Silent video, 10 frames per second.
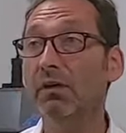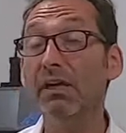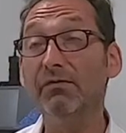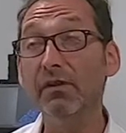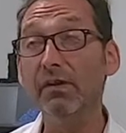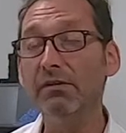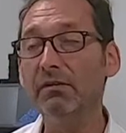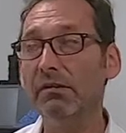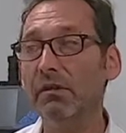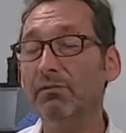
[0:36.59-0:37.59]
if needed.
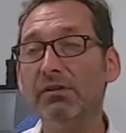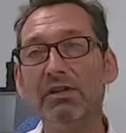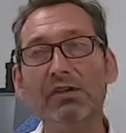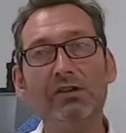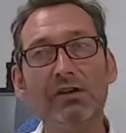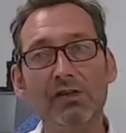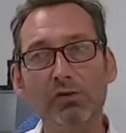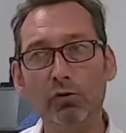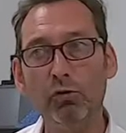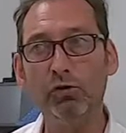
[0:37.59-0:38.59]
But essentially that's
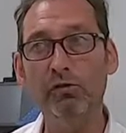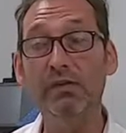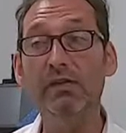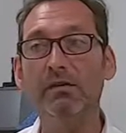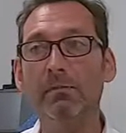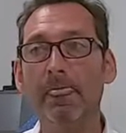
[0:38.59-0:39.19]
all you need.